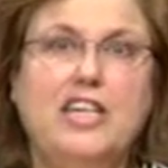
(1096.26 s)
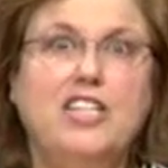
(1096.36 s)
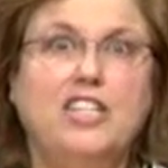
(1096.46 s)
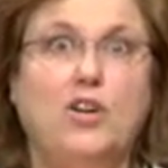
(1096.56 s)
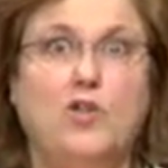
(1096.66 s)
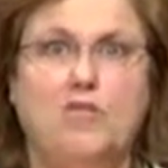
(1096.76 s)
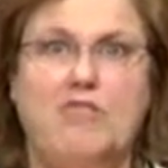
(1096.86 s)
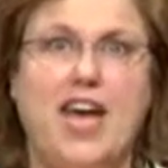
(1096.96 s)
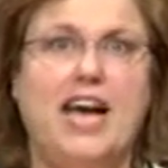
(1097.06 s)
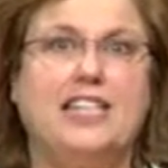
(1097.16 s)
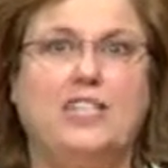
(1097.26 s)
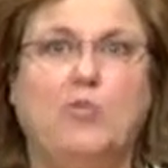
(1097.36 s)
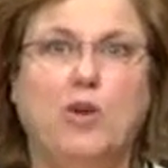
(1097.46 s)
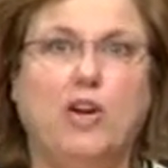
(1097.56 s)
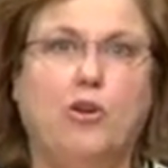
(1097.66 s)
So that's
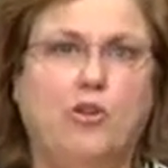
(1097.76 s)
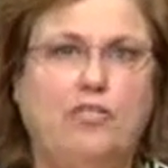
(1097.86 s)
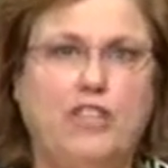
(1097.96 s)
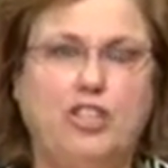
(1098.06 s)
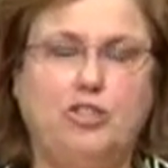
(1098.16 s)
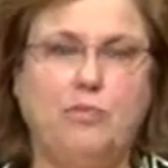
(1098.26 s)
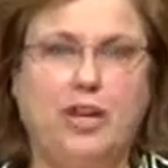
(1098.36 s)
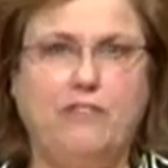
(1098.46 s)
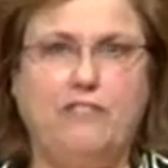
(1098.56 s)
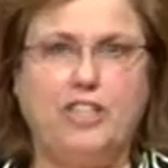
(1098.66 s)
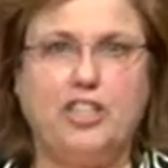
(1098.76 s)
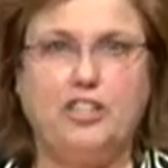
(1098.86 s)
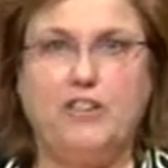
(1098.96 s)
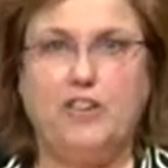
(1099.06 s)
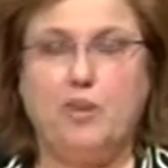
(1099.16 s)
what orofacial
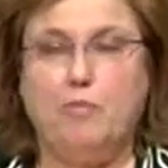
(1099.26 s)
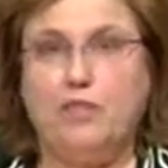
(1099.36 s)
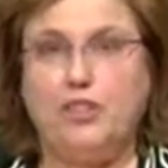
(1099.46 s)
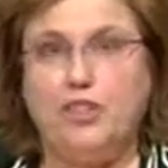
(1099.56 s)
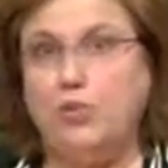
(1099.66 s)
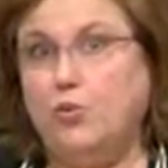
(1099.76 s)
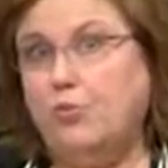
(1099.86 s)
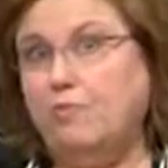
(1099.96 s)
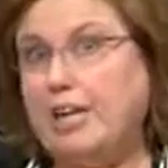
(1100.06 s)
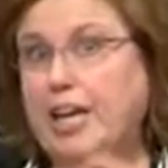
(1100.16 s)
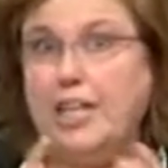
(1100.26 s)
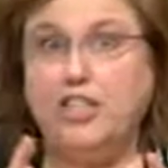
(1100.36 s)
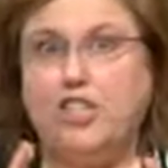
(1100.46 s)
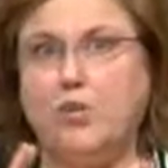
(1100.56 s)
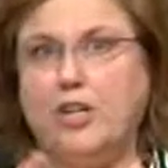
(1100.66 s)
myofunctional therapists do in
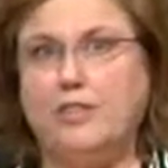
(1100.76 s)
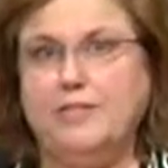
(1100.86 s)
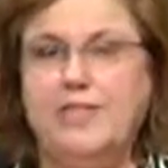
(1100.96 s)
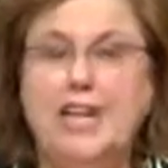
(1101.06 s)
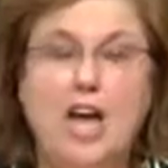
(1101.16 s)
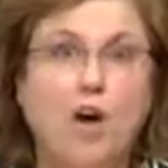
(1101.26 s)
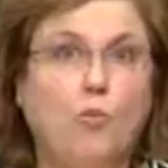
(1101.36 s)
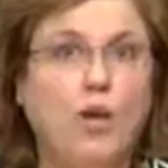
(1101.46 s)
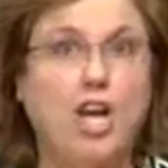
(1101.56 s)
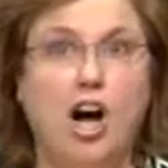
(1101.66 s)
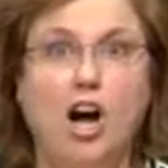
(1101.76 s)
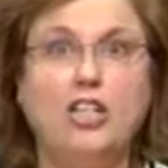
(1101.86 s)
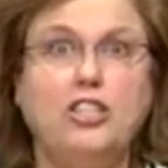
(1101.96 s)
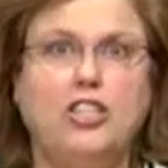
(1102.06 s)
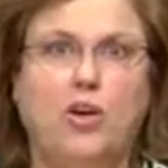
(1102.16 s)
short. We
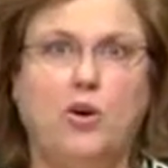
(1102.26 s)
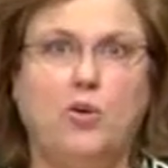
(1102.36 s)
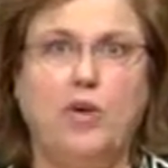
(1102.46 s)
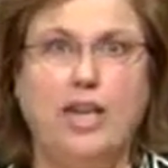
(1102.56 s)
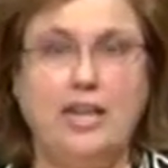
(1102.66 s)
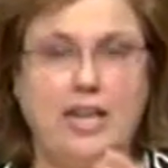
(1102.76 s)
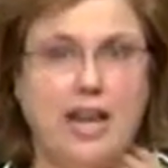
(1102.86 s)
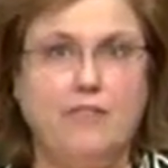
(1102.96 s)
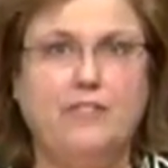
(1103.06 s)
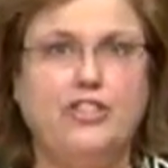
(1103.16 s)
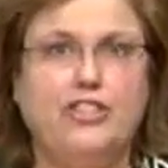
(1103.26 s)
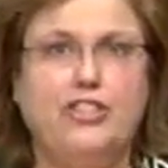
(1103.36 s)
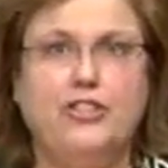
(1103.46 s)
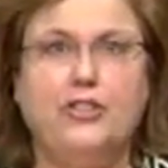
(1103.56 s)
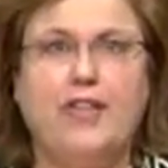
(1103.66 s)
also, in an effort to
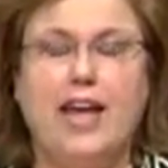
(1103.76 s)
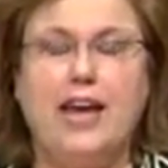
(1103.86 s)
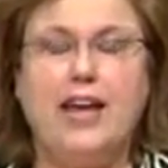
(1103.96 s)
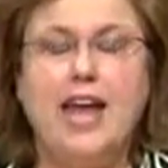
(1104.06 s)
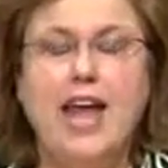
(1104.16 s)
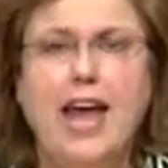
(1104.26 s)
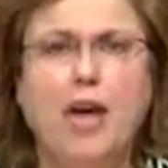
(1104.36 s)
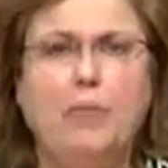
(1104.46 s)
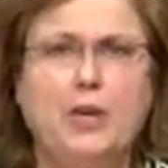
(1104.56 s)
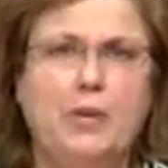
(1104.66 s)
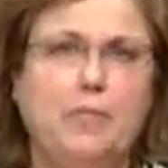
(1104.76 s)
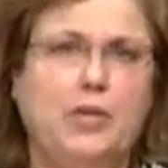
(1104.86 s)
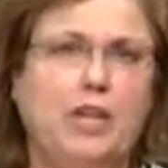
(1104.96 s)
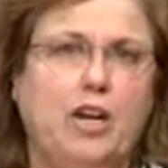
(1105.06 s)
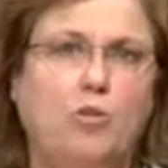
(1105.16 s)
do that, help
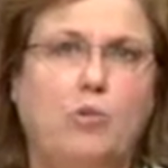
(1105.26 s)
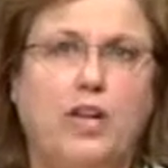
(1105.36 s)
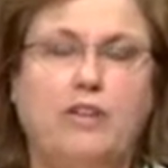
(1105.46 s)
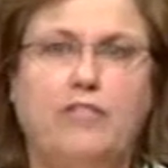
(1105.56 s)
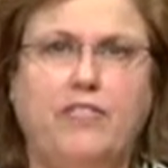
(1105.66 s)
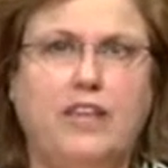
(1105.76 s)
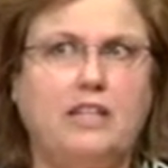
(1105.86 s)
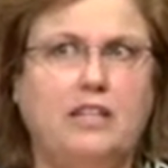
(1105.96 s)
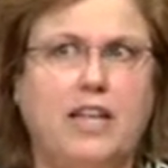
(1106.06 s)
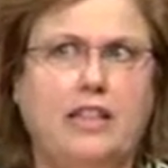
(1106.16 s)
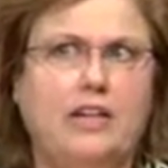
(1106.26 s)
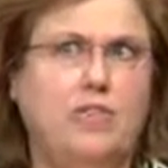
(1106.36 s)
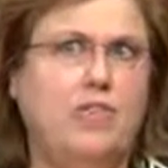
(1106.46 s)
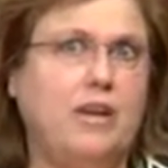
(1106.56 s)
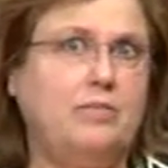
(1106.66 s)
people get rid of things like their
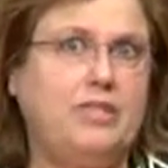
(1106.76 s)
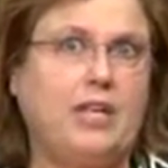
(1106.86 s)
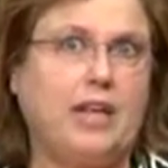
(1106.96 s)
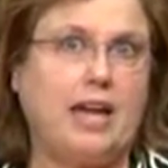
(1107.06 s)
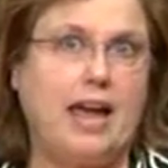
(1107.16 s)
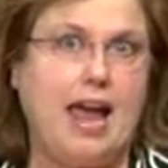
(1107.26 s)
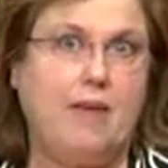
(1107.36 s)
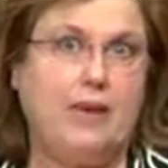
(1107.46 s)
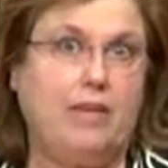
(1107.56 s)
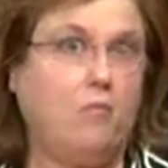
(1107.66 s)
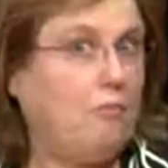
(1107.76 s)
thumb sucking habit.